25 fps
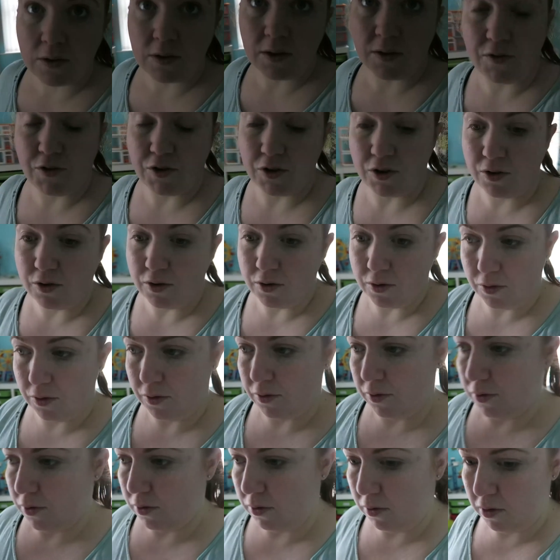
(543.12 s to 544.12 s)
So I've just gone
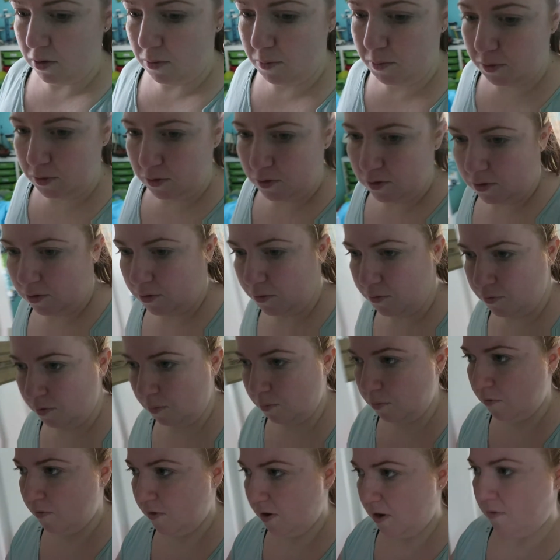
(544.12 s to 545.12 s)
through all the boys' clothes,
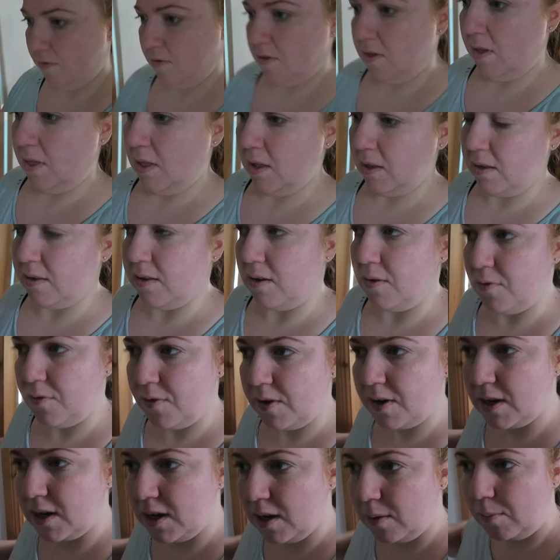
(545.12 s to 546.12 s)
removed everything that doesn't
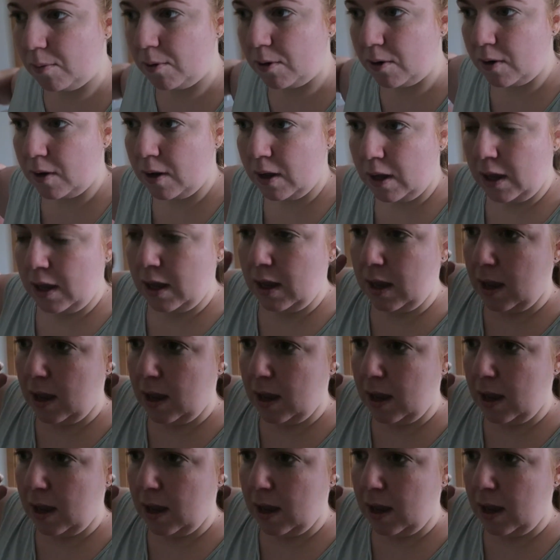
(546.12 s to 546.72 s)
fit anymore.